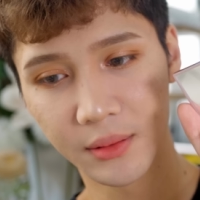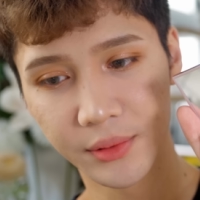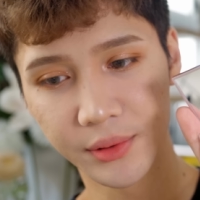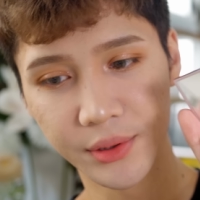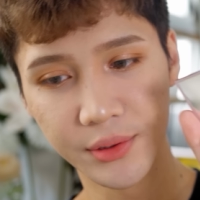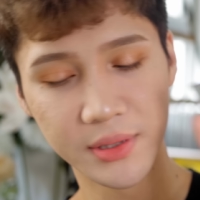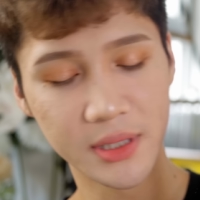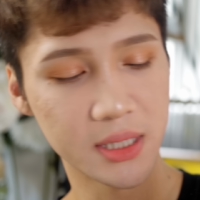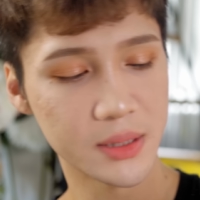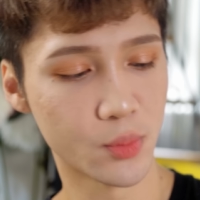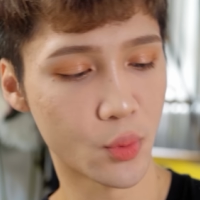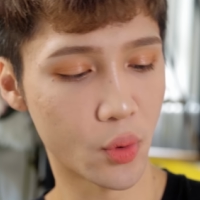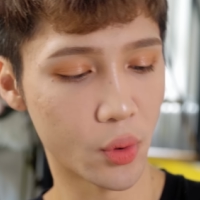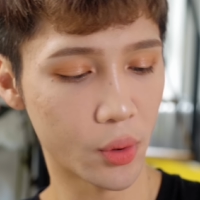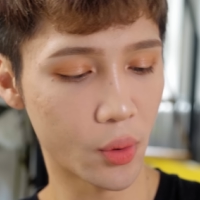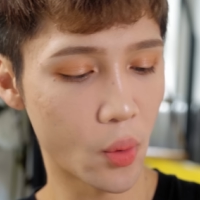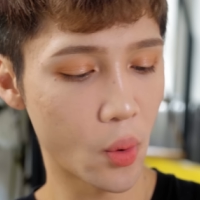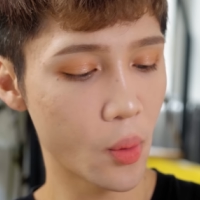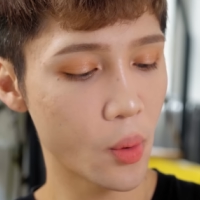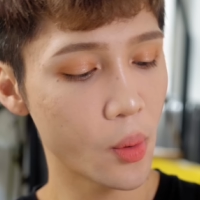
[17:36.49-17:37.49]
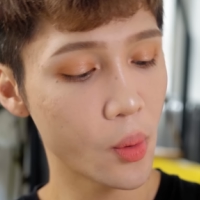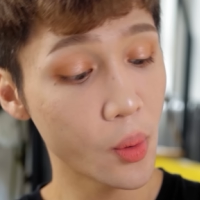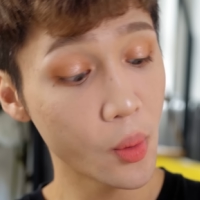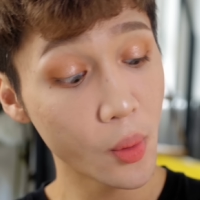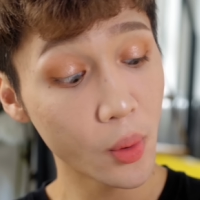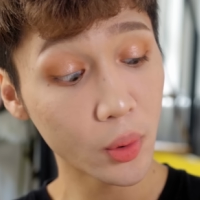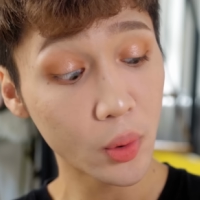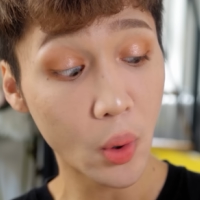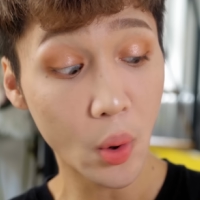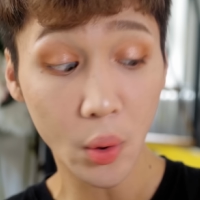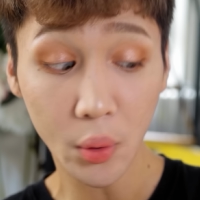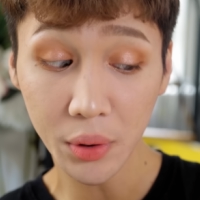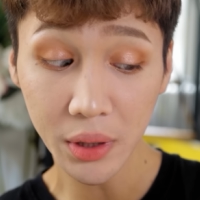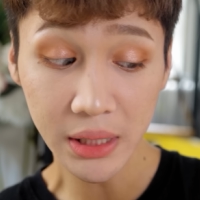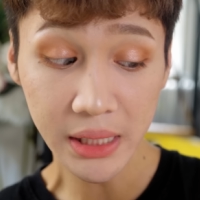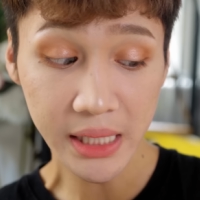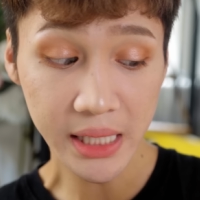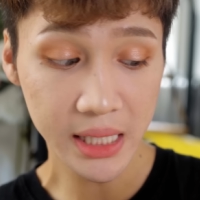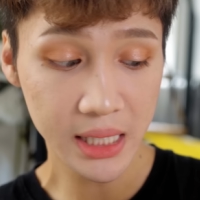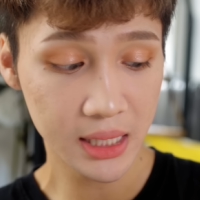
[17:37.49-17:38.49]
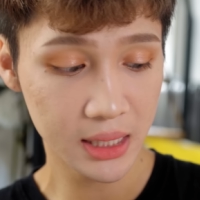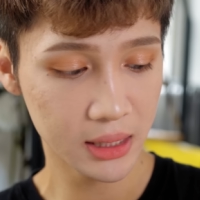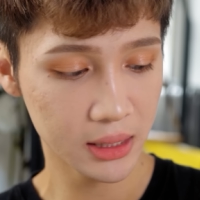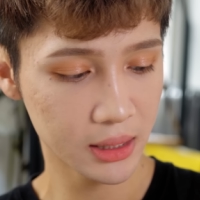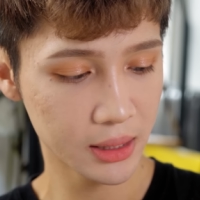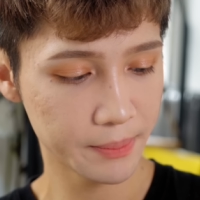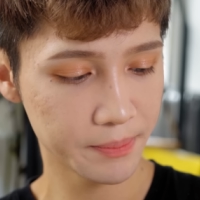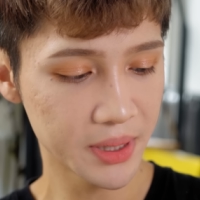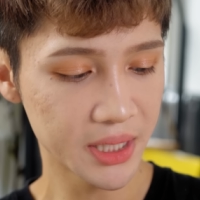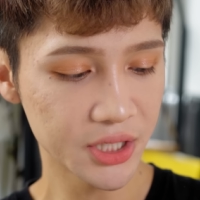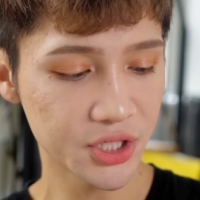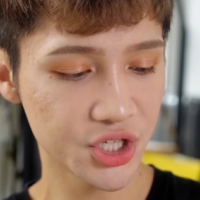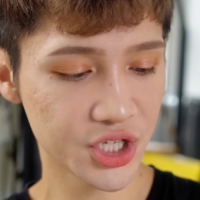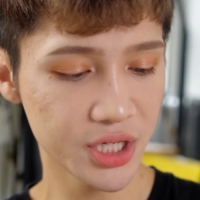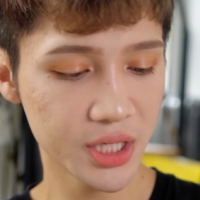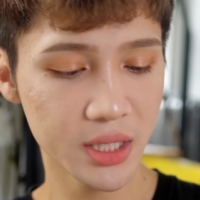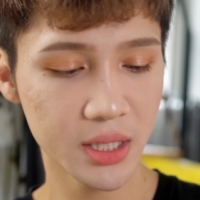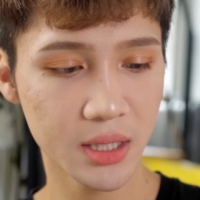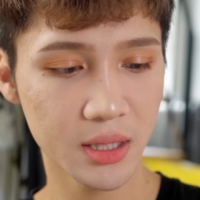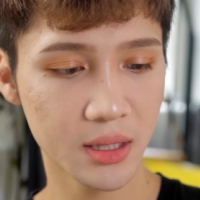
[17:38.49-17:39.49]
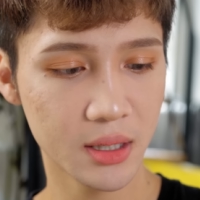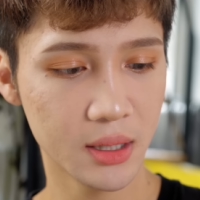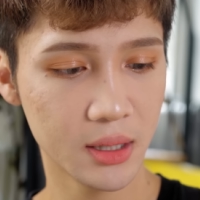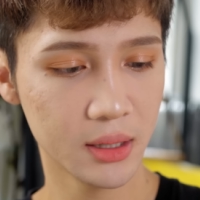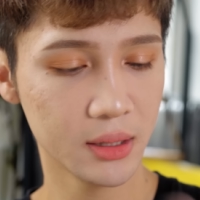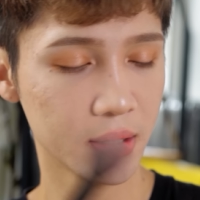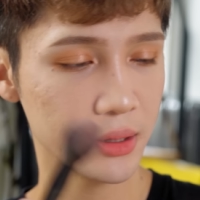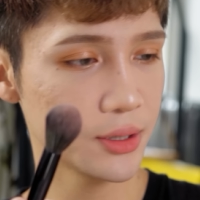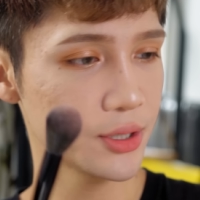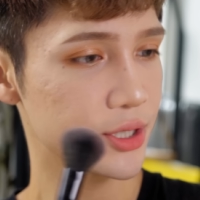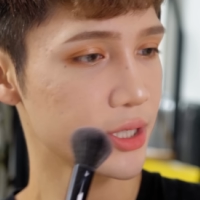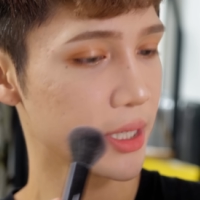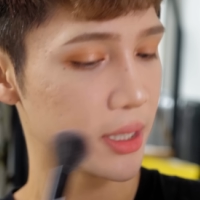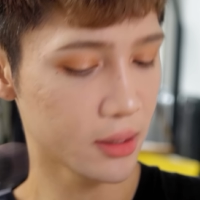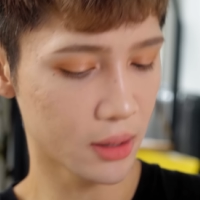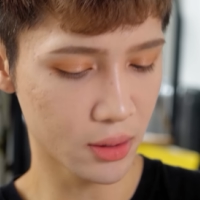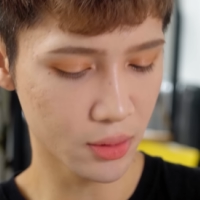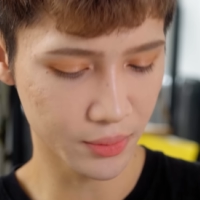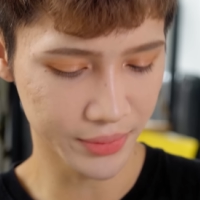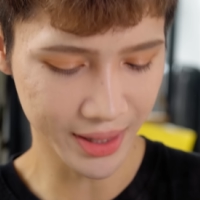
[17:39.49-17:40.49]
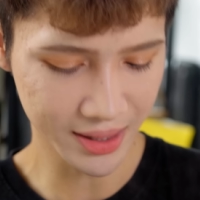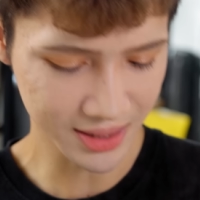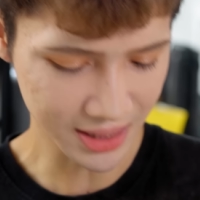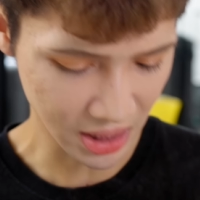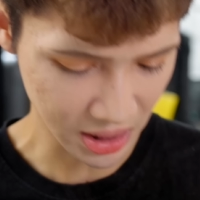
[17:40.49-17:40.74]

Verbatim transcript: gonna use this more corally, peachy shade. Oh, that's a